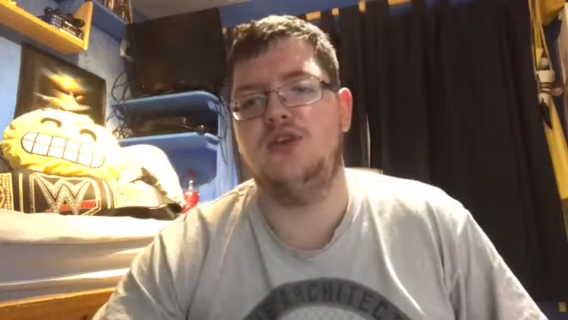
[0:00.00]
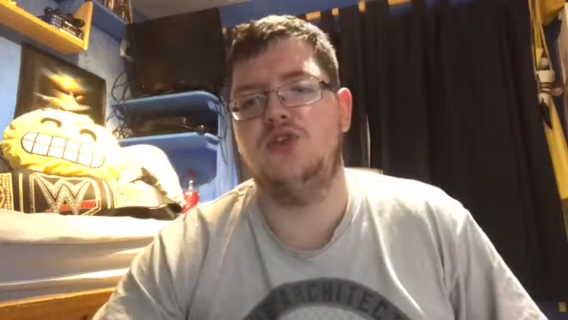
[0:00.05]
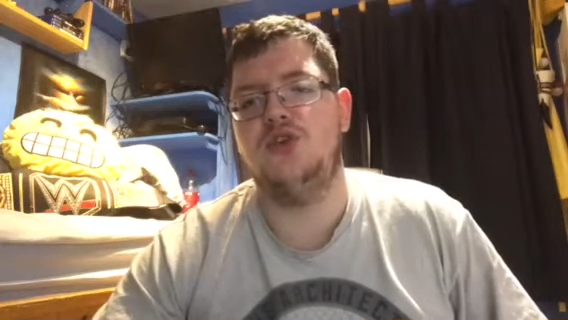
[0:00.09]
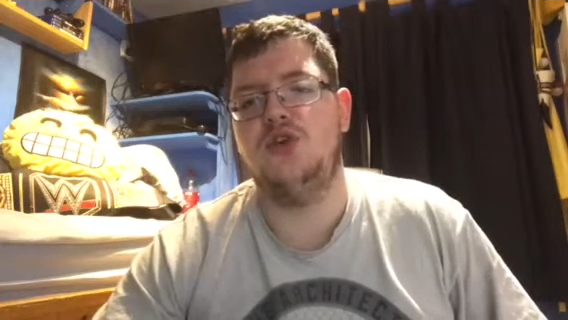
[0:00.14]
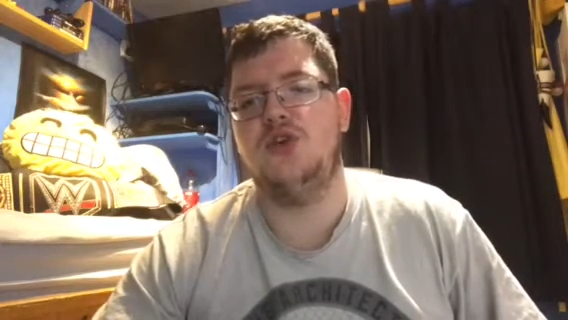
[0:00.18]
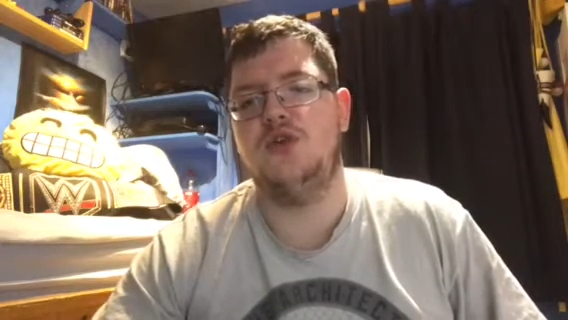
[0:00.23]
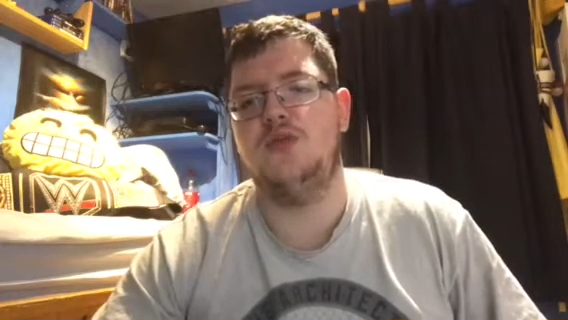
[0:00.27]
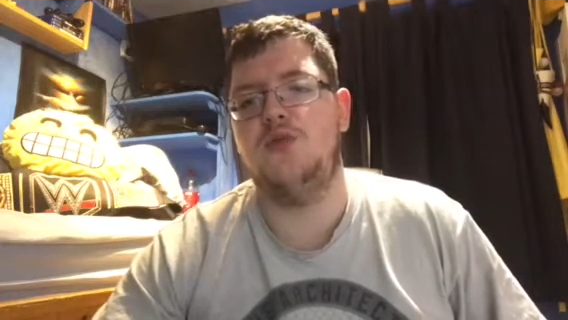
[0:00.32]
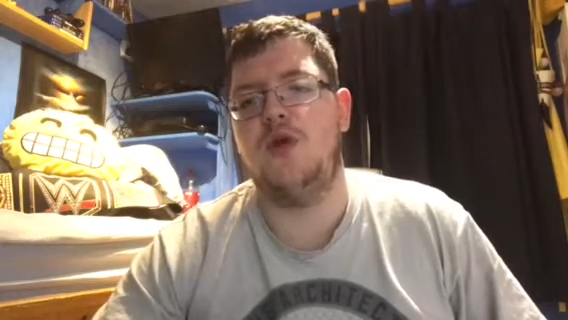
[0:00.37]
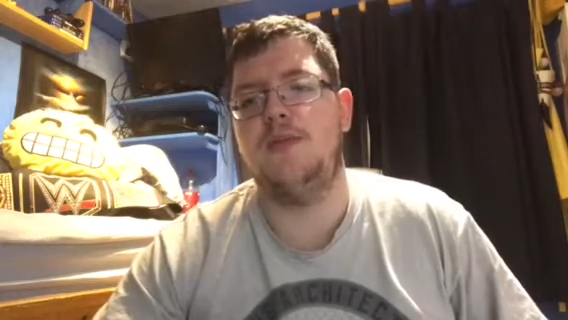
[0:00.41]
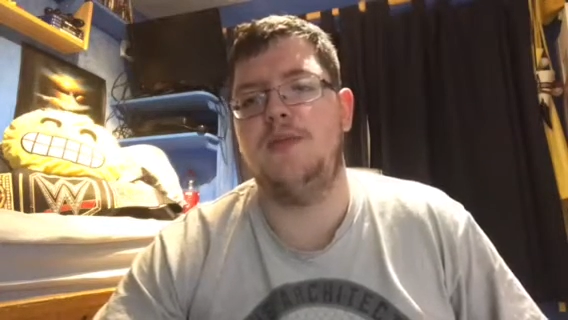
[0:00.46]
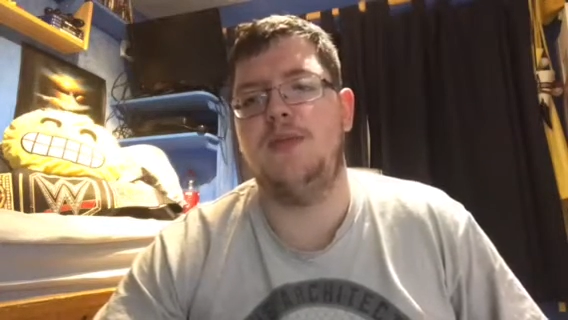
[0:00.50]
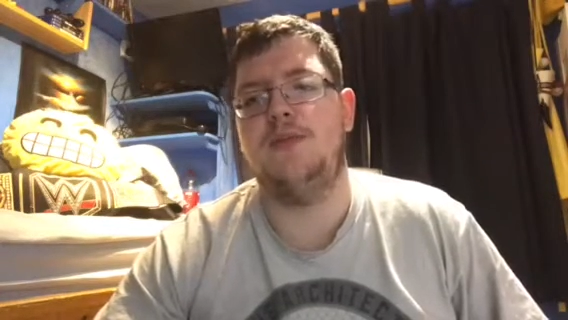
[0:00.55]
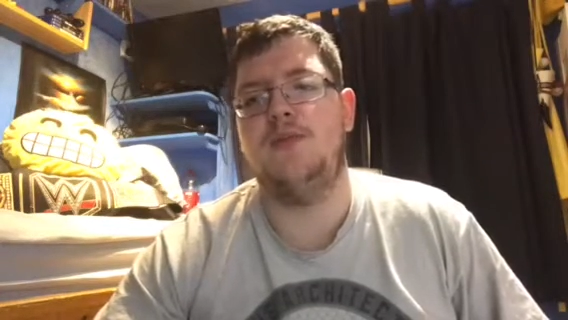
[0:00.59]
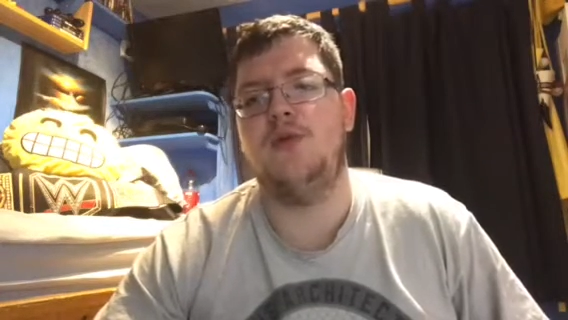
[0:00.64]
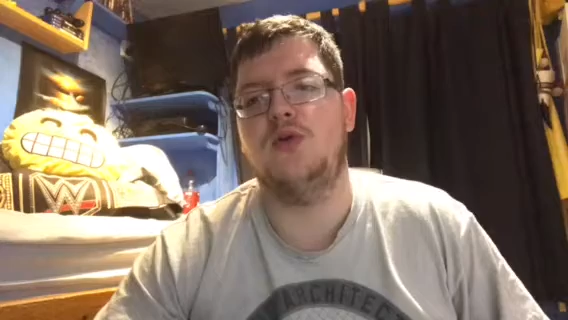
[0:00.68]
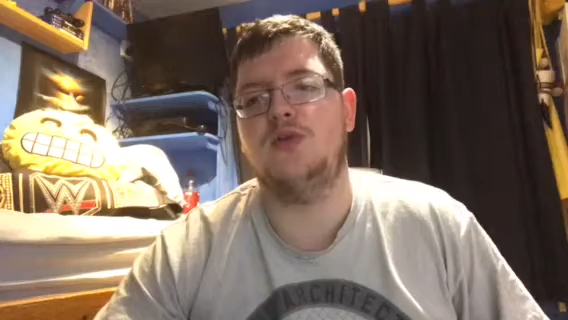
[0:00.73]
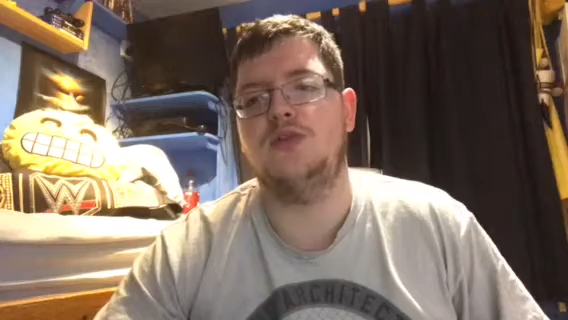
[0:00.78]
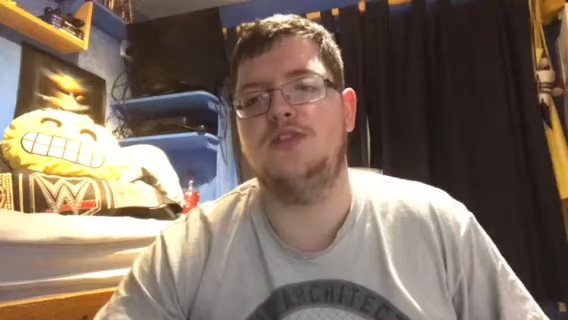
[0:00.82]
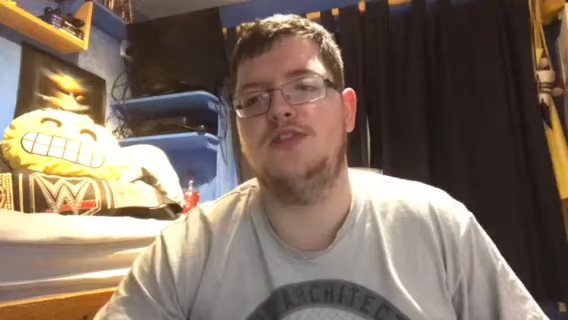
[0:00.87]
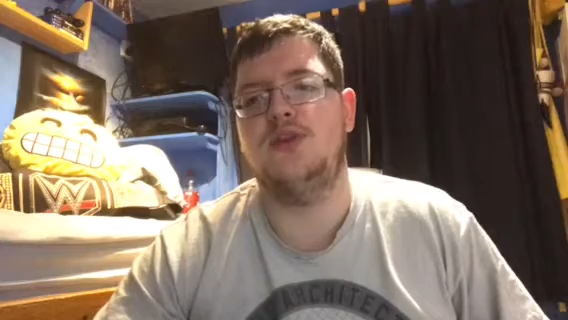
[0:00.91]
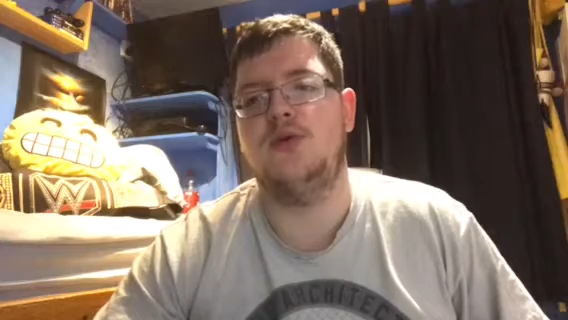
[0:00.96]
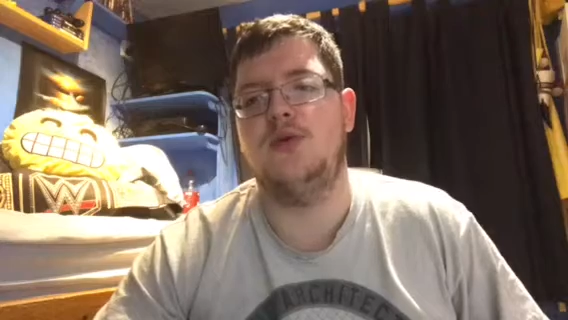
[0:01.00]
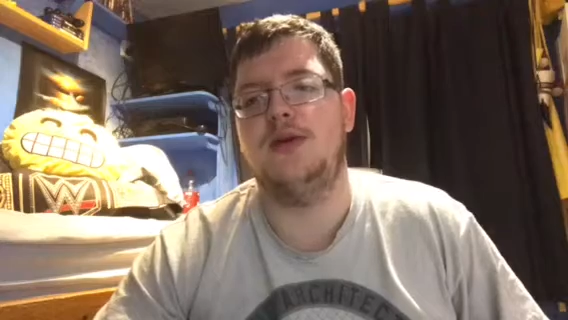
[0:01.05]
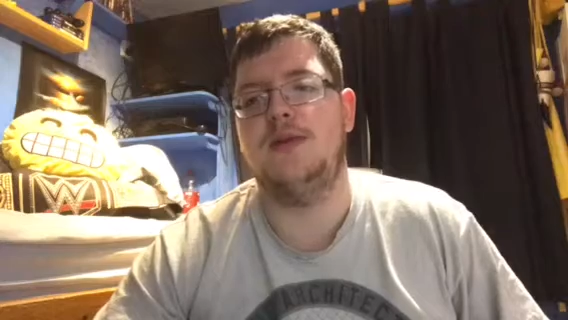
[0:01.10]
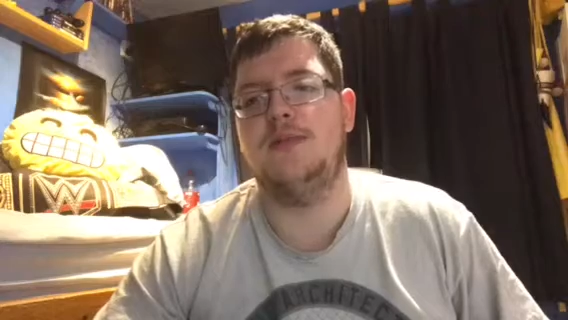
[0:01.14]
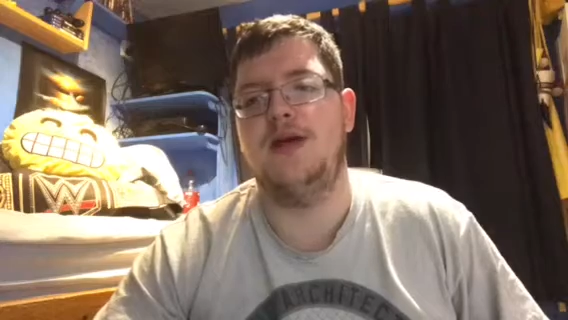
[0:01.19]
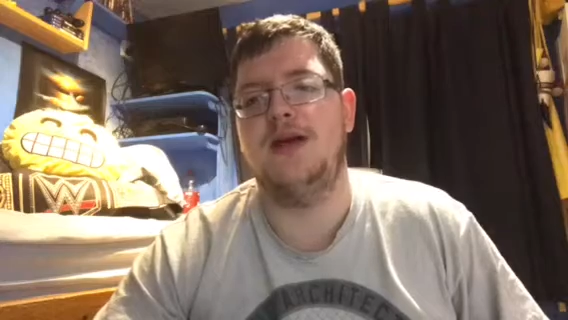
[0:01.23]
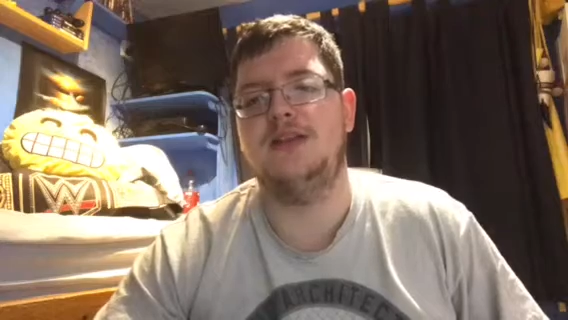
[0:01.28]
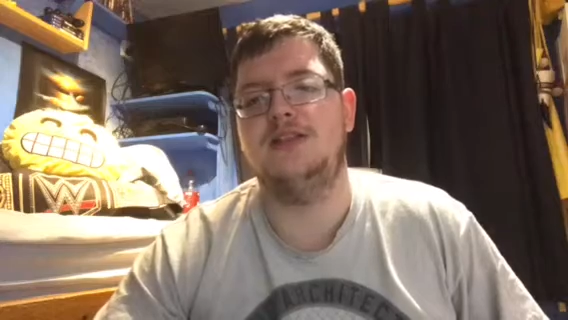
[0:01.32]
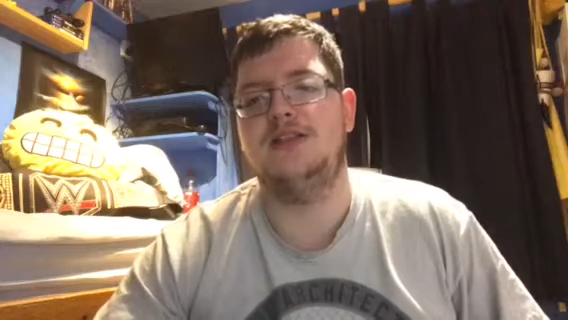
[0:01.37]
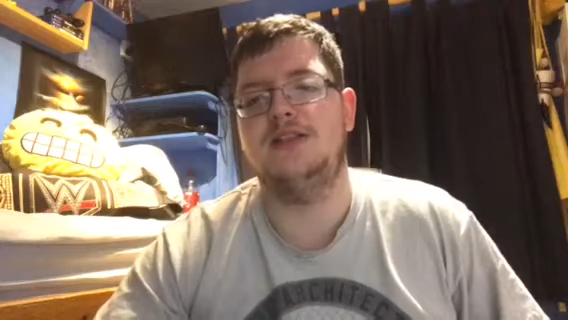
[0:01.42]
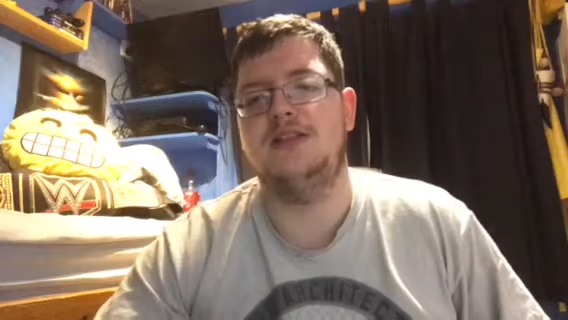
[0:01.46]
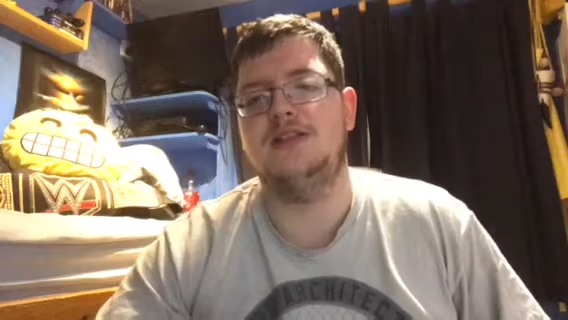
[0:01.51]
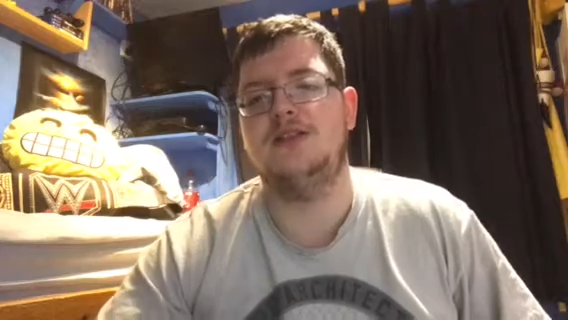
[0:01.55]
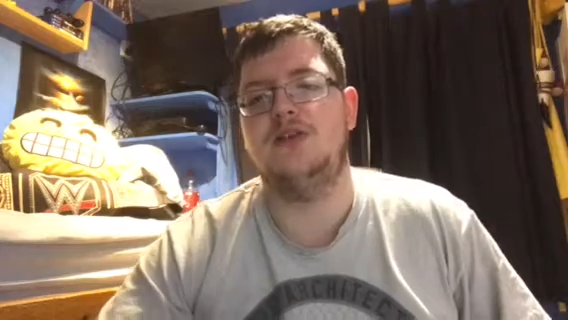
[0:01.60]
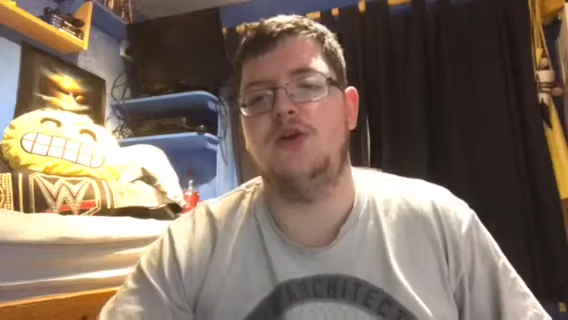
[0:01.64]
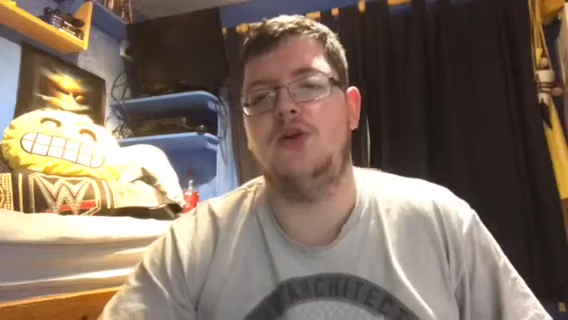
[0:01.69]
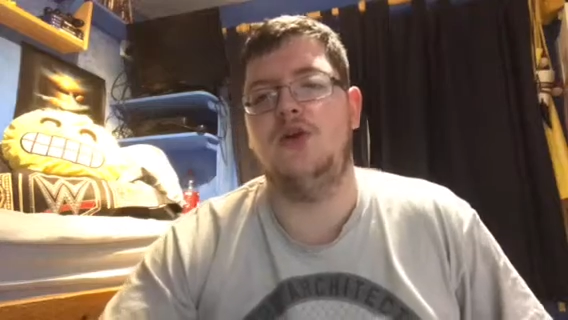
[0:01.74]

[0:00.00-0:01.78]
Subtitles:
Jordan won't be booked to do any matches